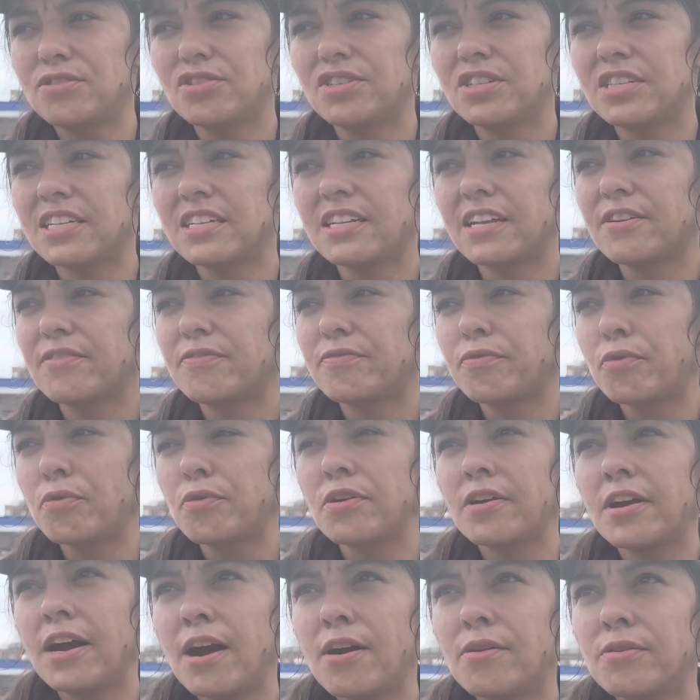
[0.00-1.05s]
she said like 4
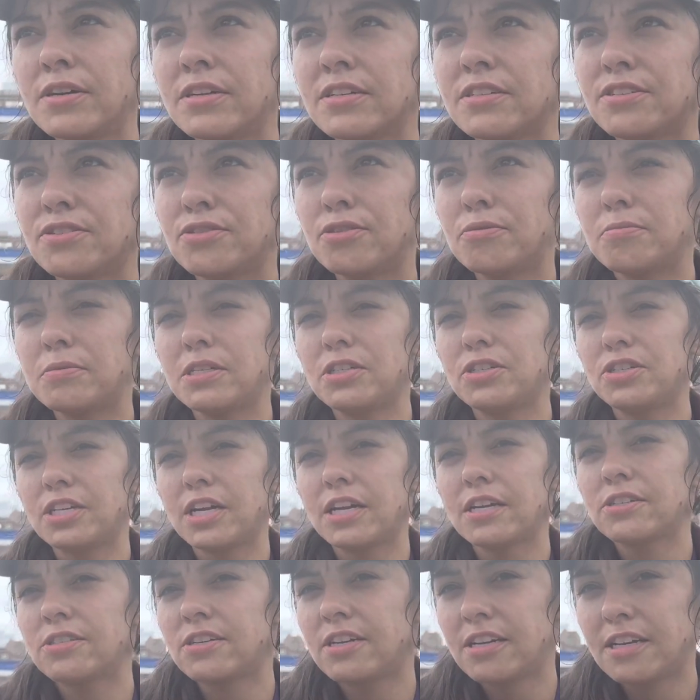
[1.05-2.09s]
hours. Nobody
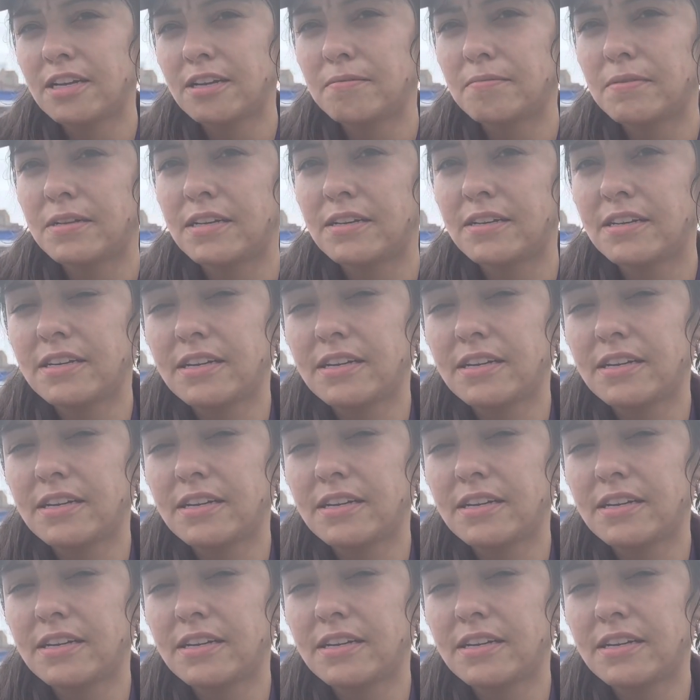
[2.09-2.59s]
checked on him. And